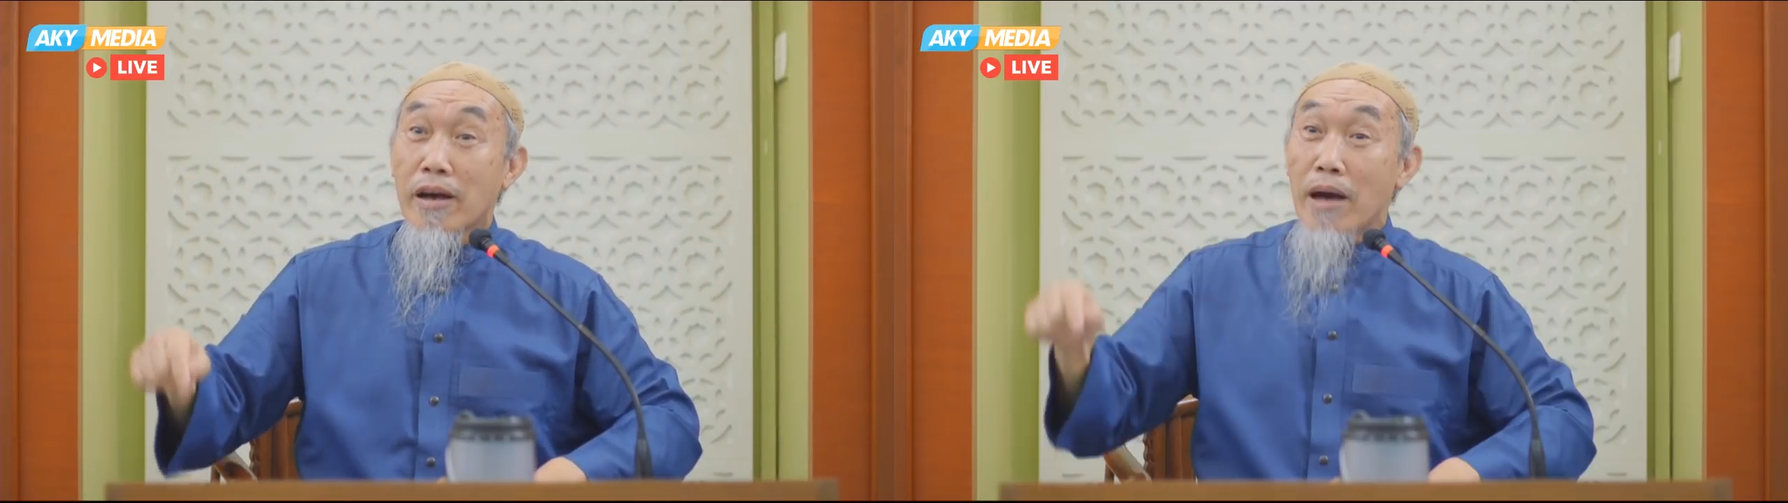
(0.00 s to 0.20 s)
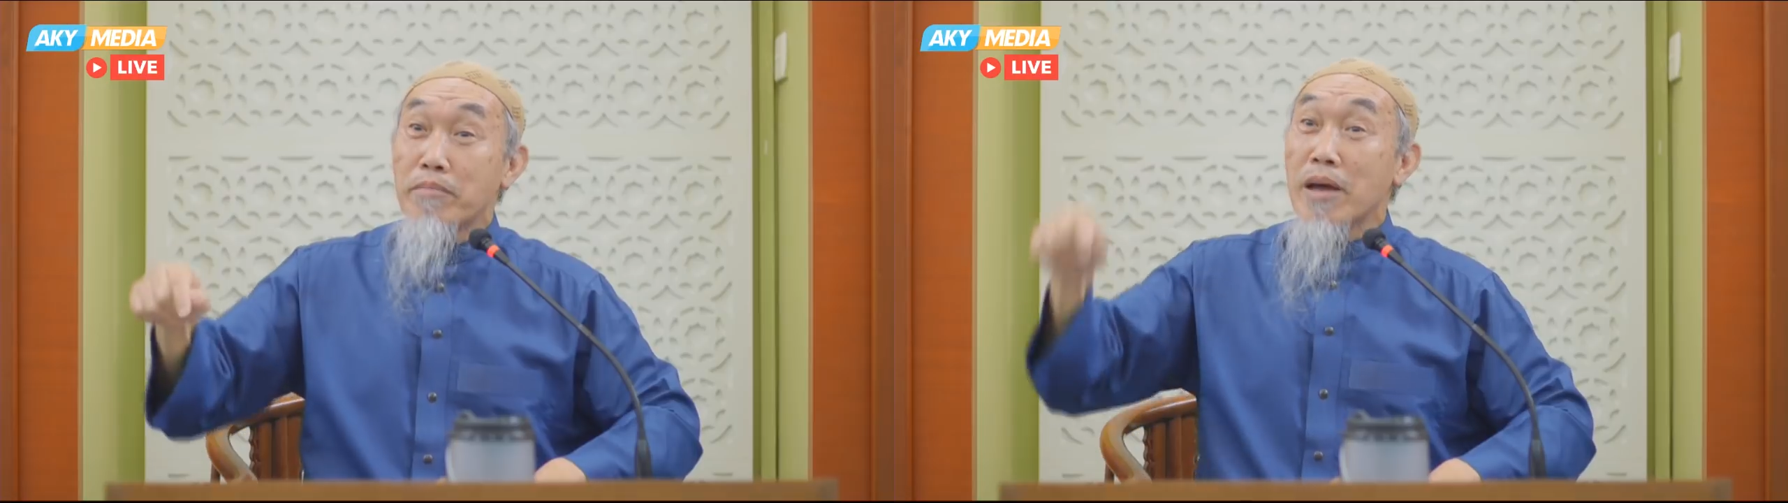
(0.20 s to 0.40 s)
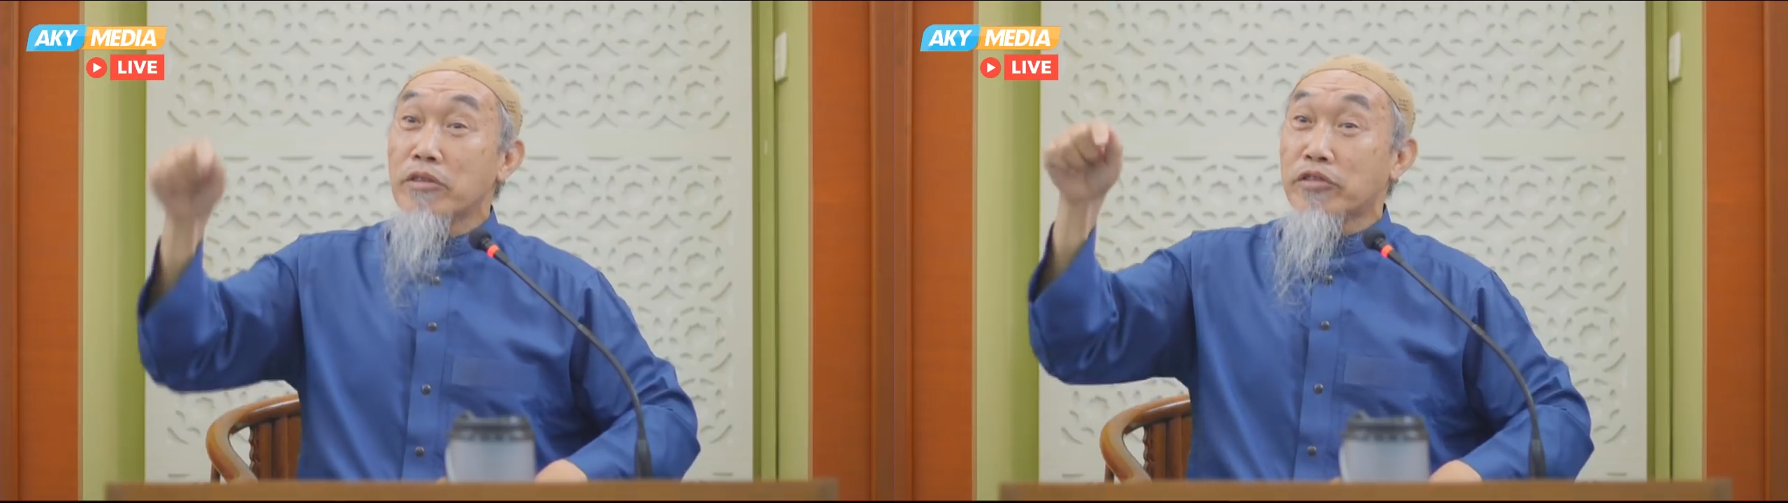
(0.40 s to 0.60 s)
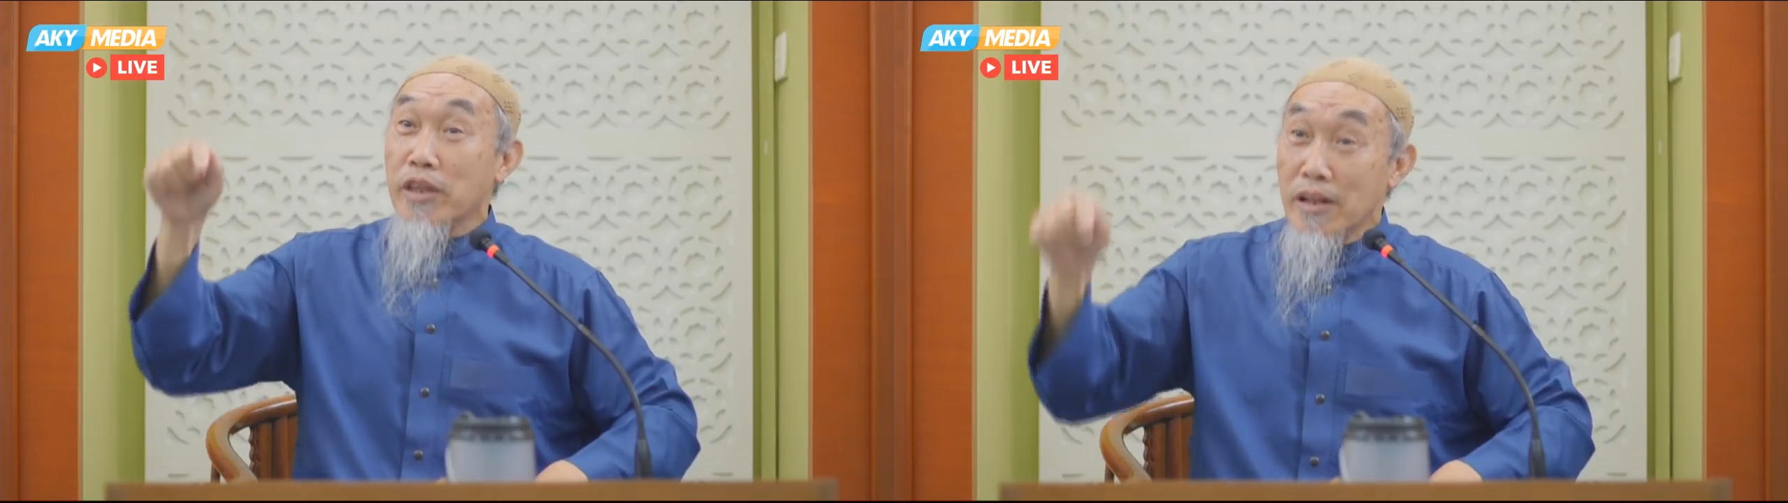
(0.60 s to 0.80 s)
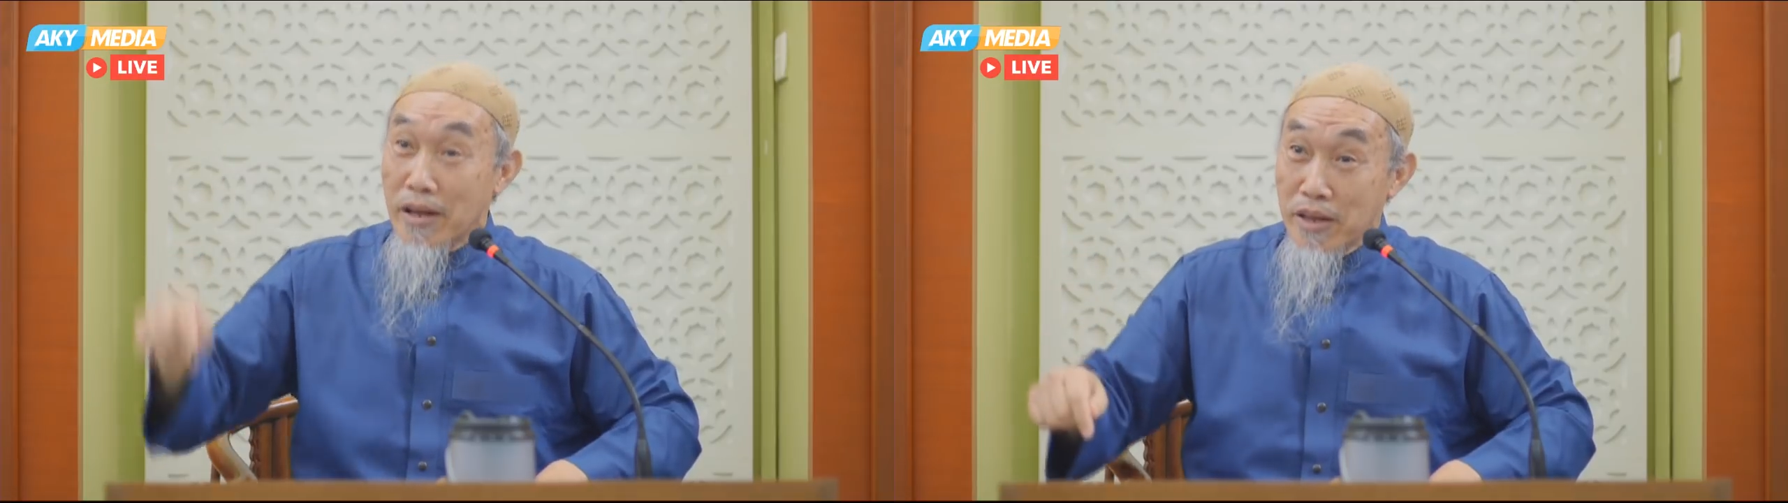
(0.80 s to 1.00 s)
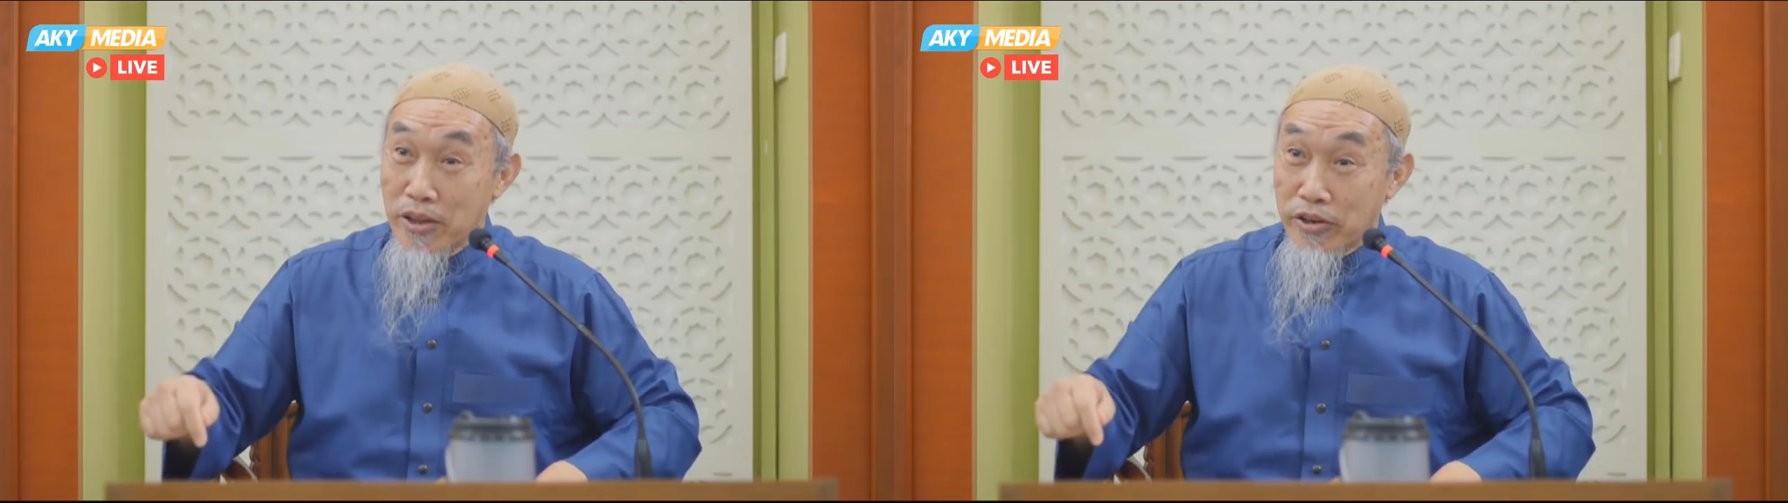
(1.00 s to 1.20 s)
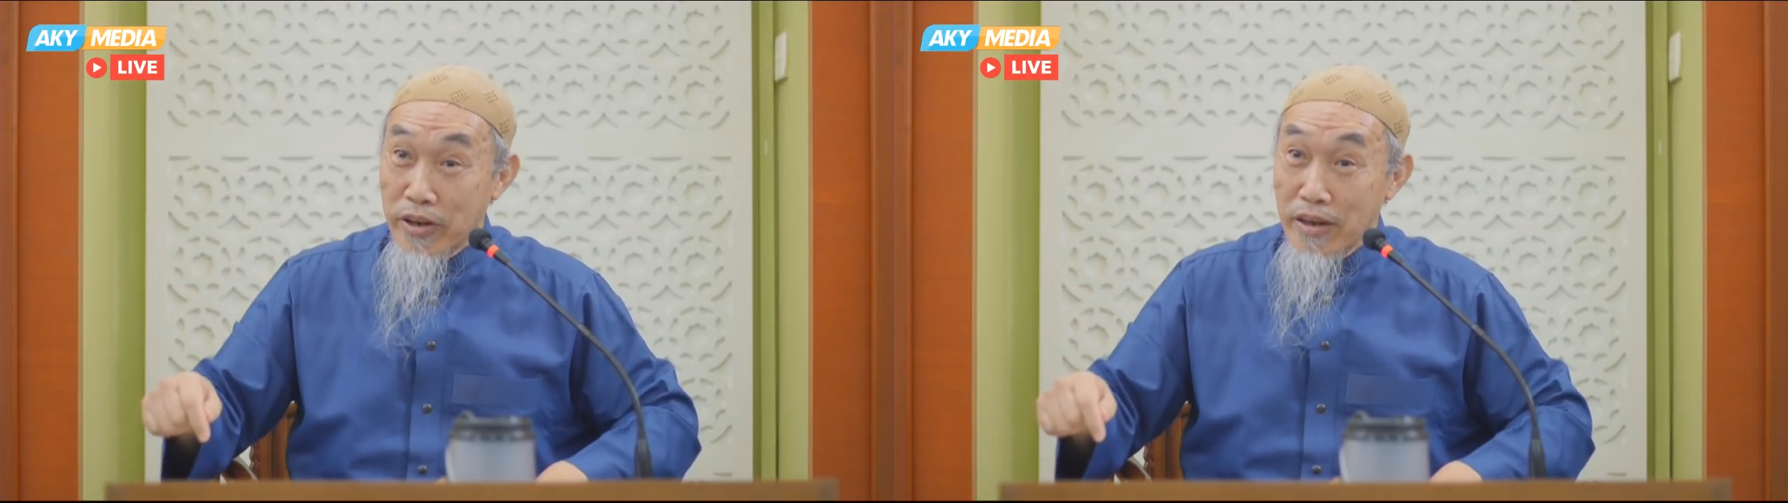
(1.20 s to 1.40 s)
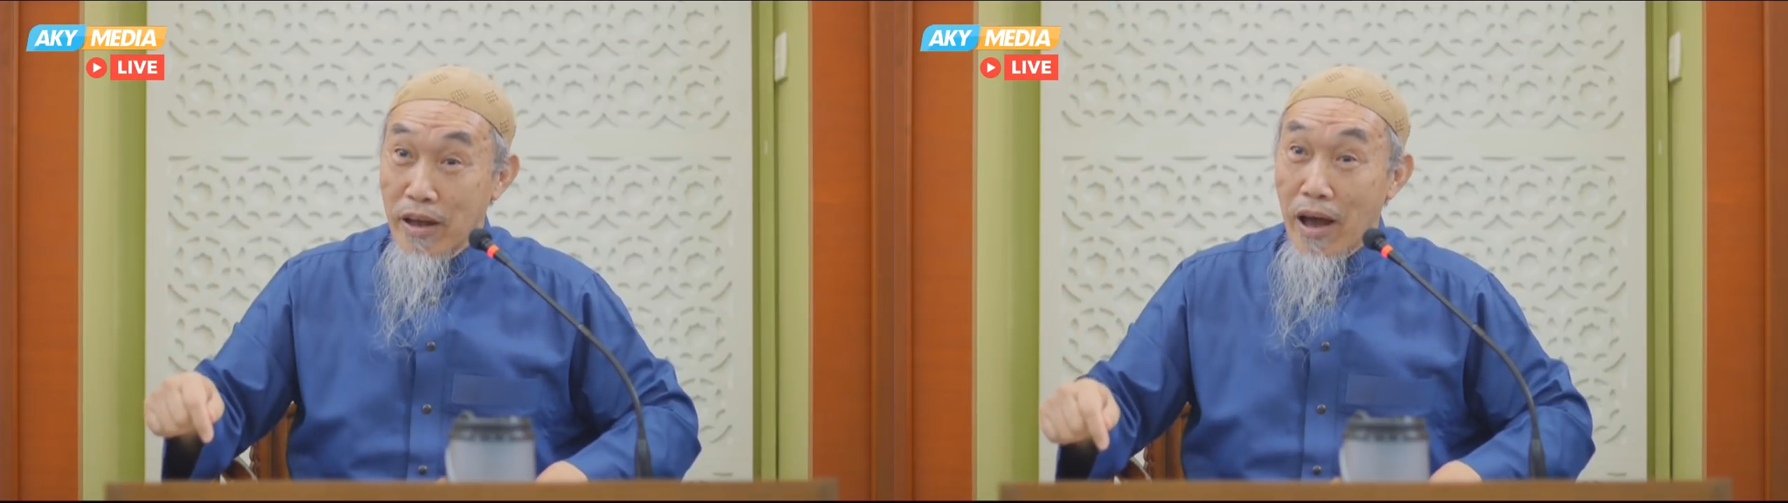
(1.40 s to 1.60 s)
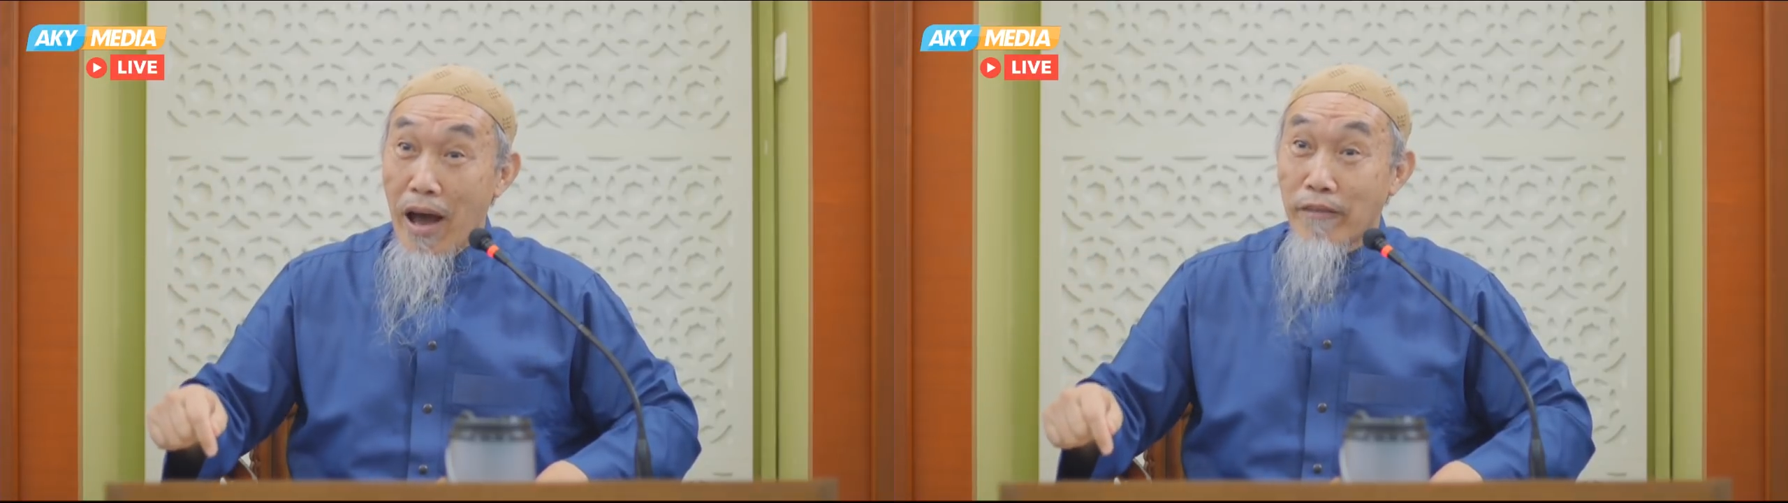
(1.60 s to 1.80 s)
Qamat still under the tree.